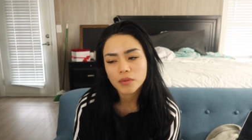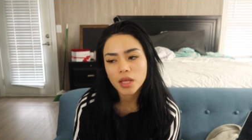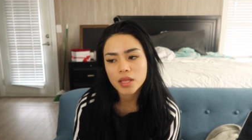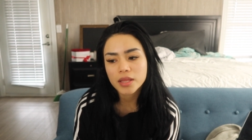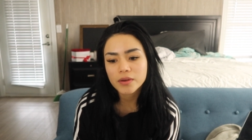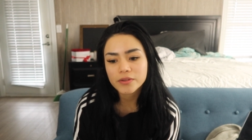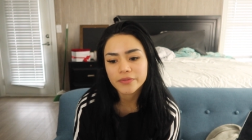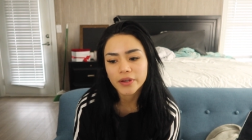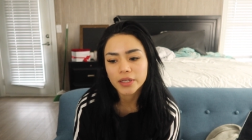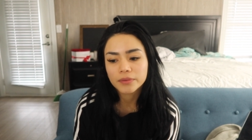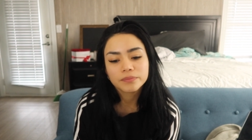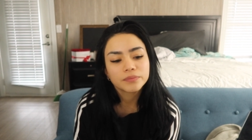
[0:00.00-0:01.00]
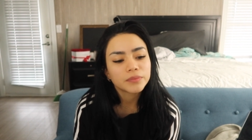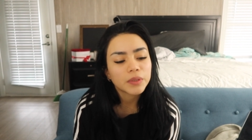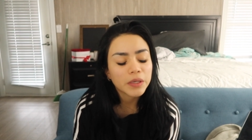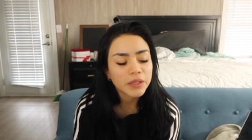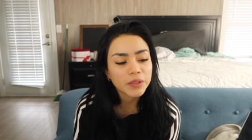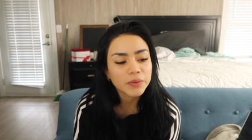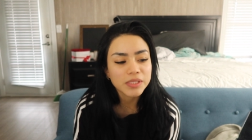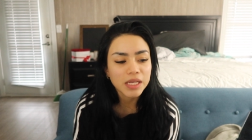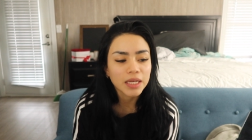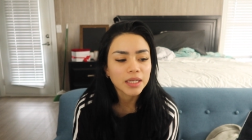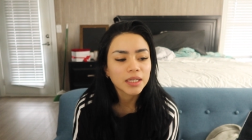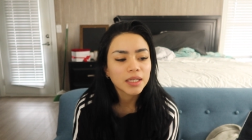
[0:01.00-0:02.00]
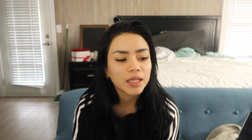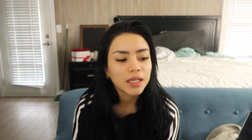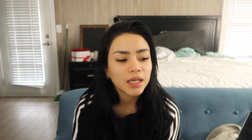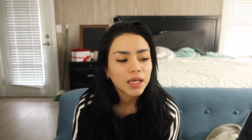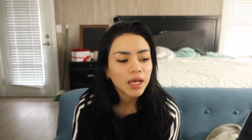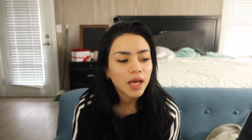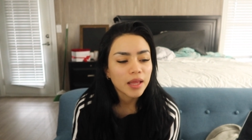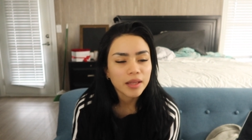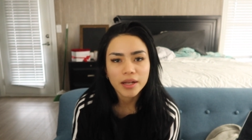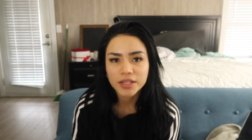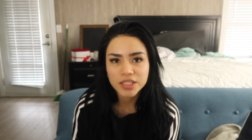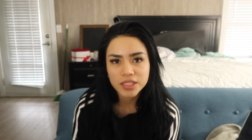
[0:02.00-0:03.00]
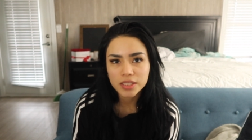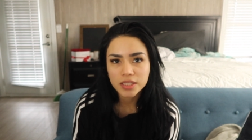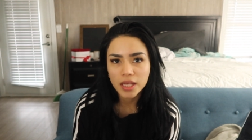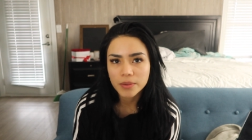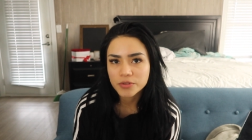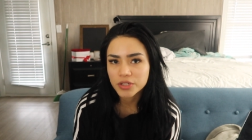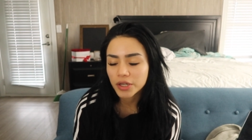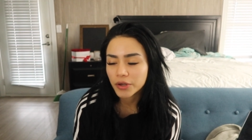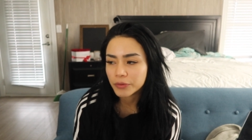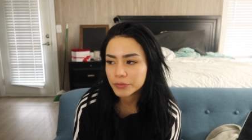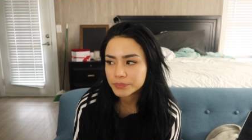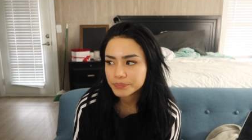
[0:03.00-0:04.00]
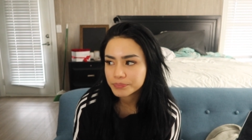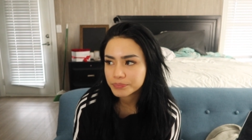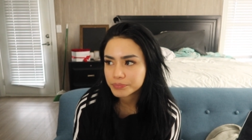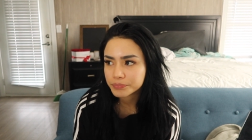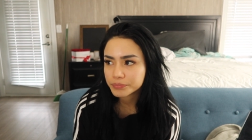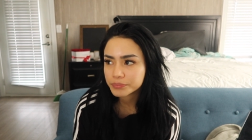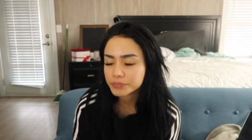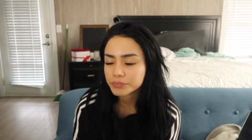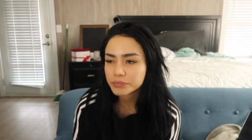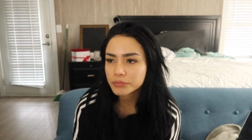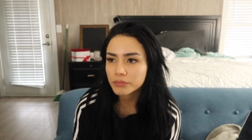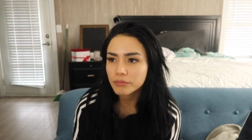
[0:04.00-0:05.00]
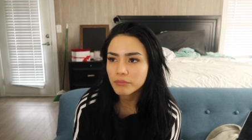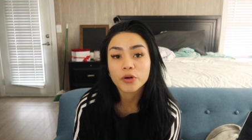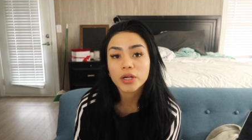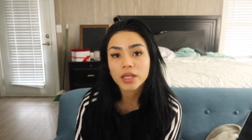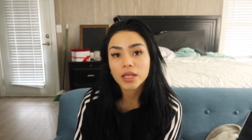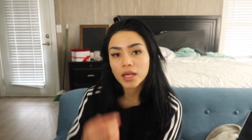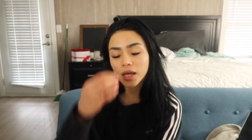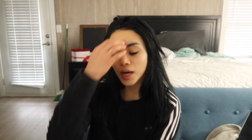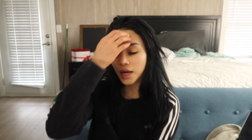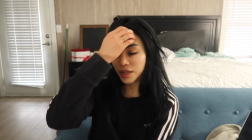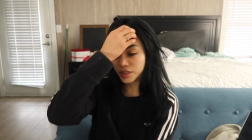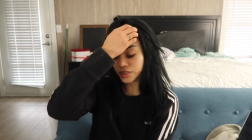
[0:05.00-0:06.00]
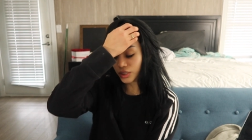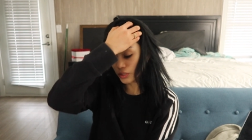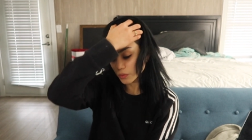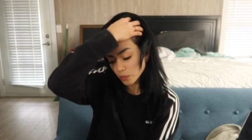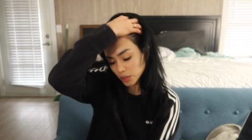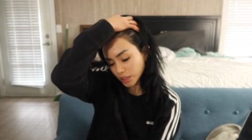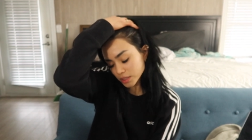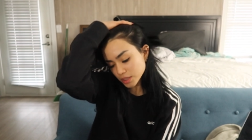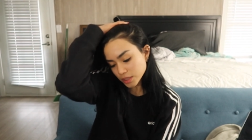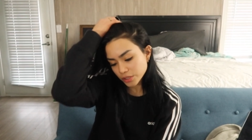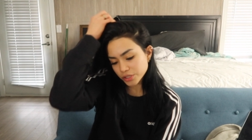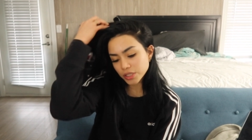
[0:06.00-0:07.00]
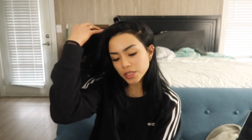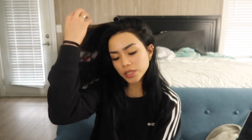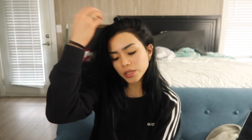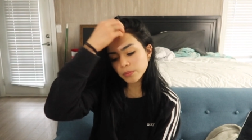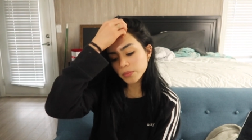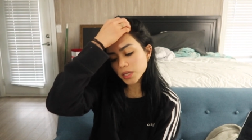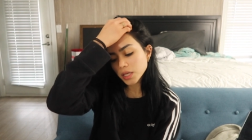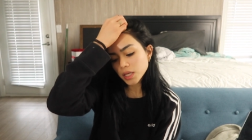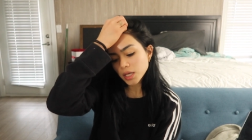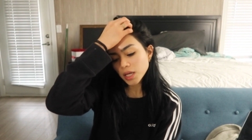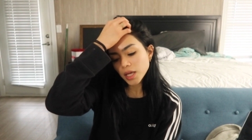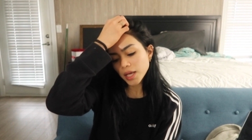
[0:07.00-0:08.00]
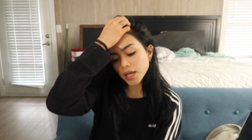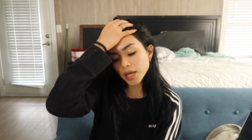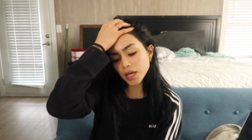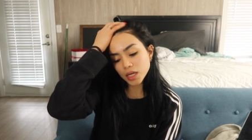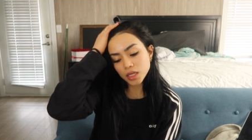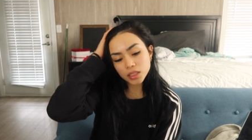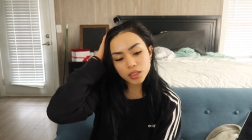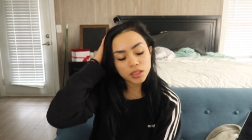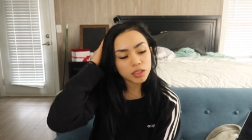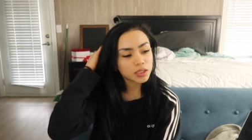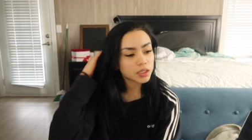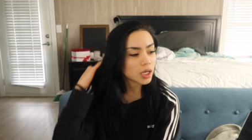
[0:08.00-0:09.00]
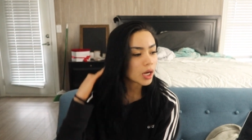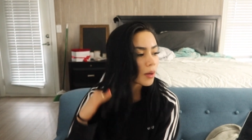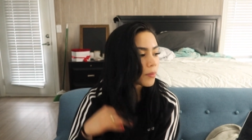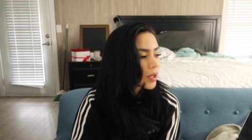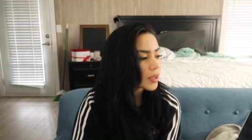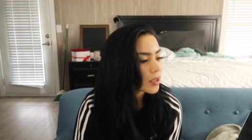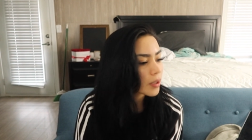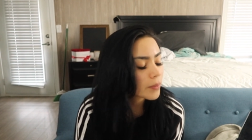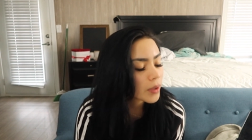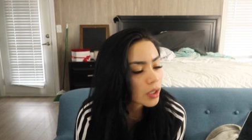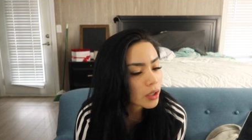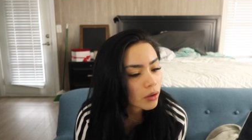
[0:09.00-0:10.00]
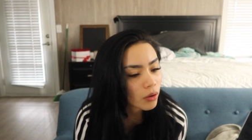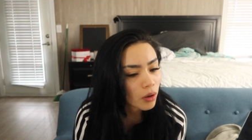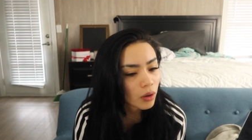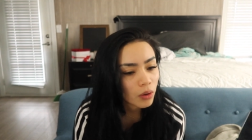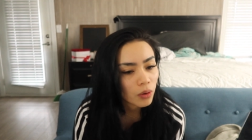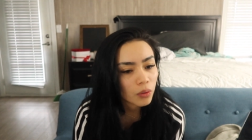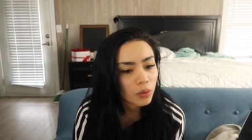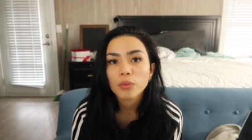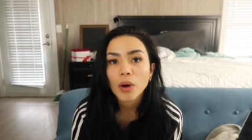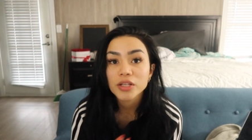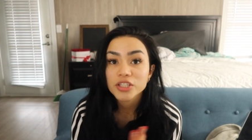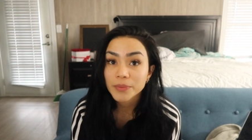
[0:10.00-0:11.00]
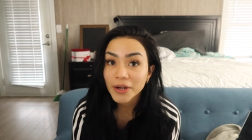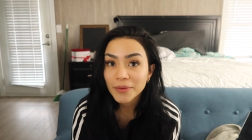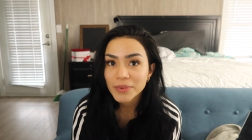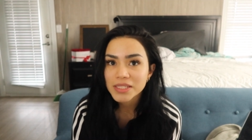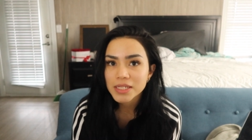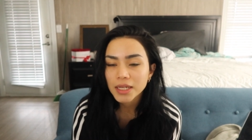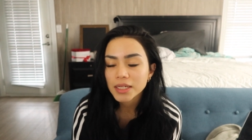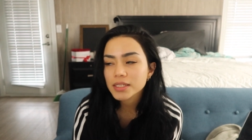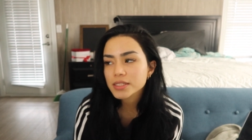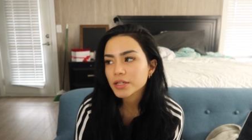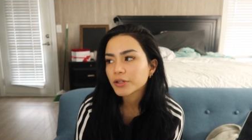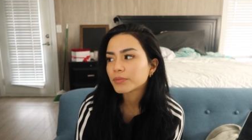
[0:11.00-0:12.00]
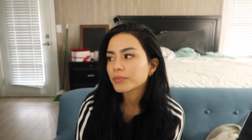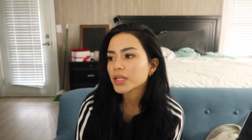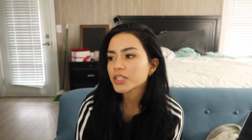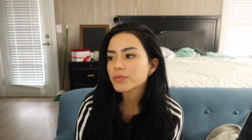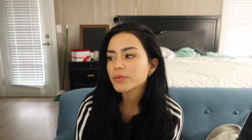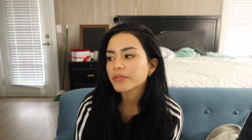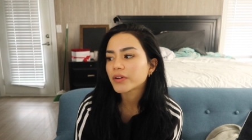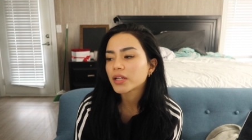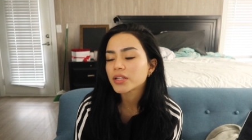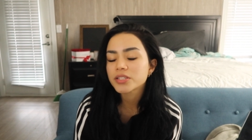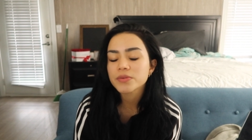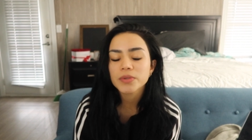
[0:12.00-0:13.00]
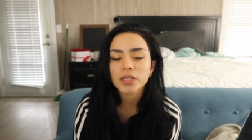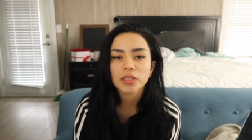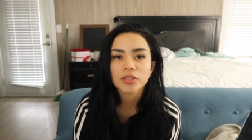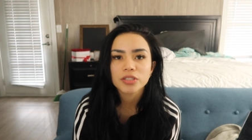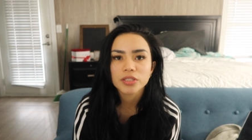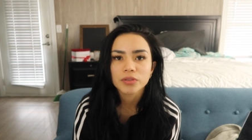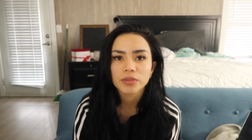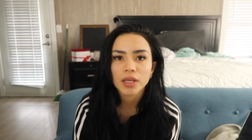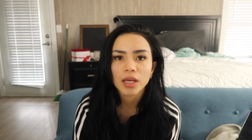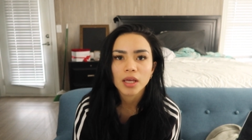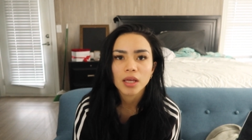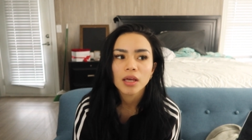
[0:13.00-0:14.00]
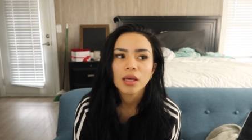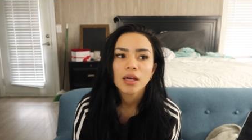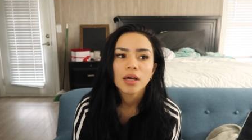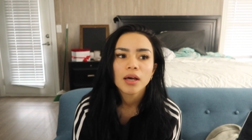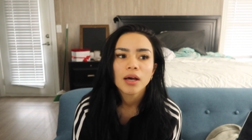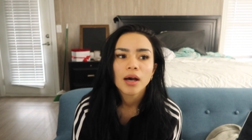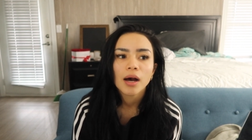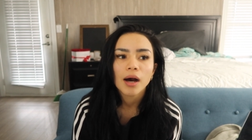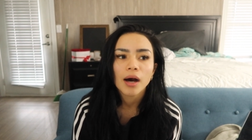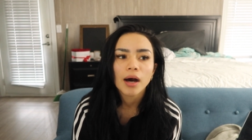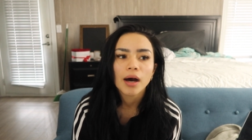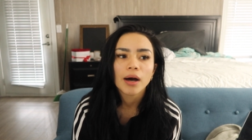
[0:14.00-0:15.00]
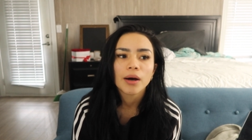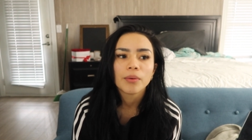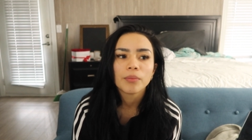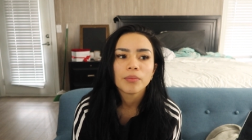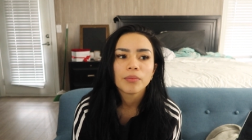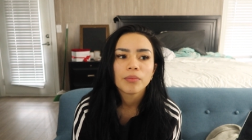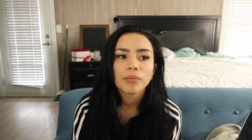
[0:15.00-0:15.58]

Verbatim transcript: And that was fun. Everything was good. And I just came straight home. Morning, I just went to the gym and um, I think I'm gonna go watch Spider-Man tonight so that should be fun it should be a chill day um,